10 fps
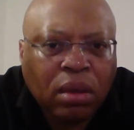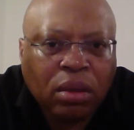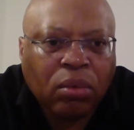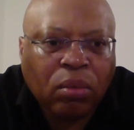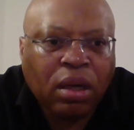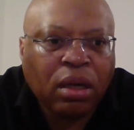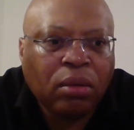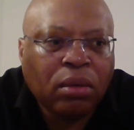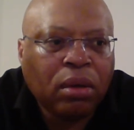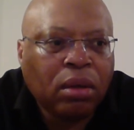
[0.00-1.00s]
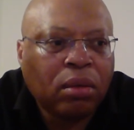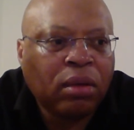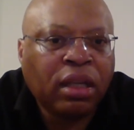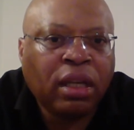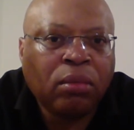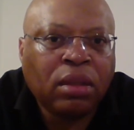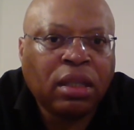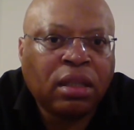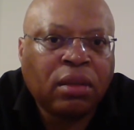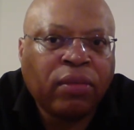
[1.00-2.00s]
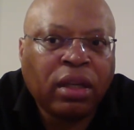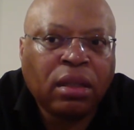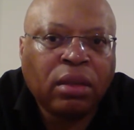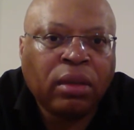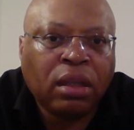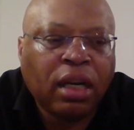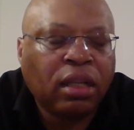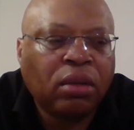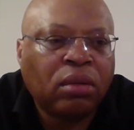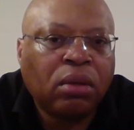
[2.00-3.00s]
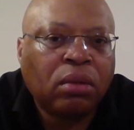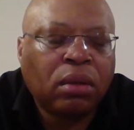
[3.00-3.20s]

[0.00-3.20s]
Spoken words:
Why? What the hell was their surveyor doing? I don't know.